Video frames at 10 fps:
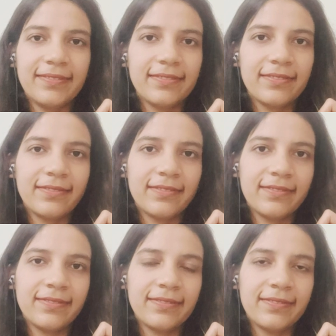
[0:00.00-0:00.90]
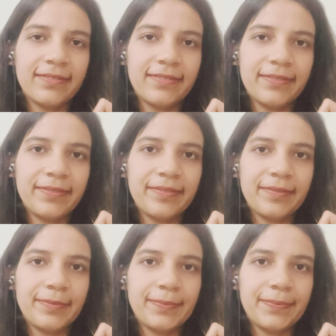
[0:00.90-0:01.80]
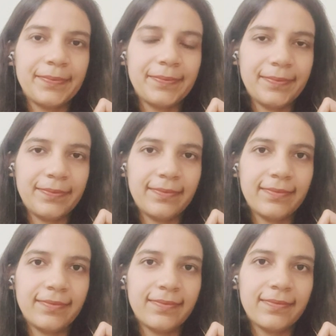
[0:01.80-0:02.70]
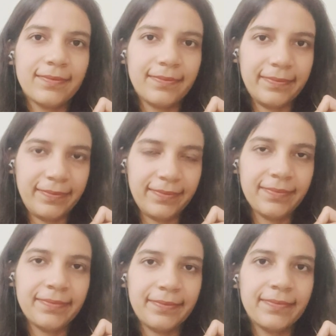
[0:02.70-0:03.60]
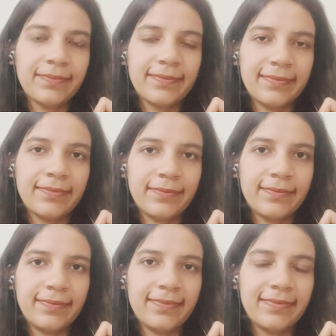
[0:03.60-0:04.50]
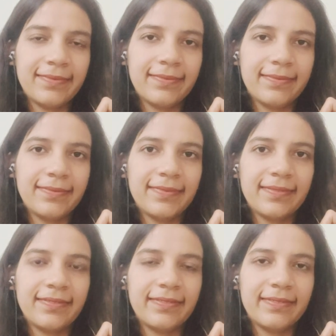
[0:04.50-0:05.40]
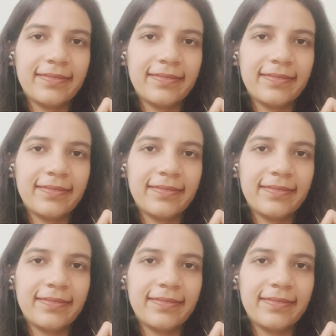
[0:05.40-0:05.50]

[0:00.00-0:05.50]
[no speech]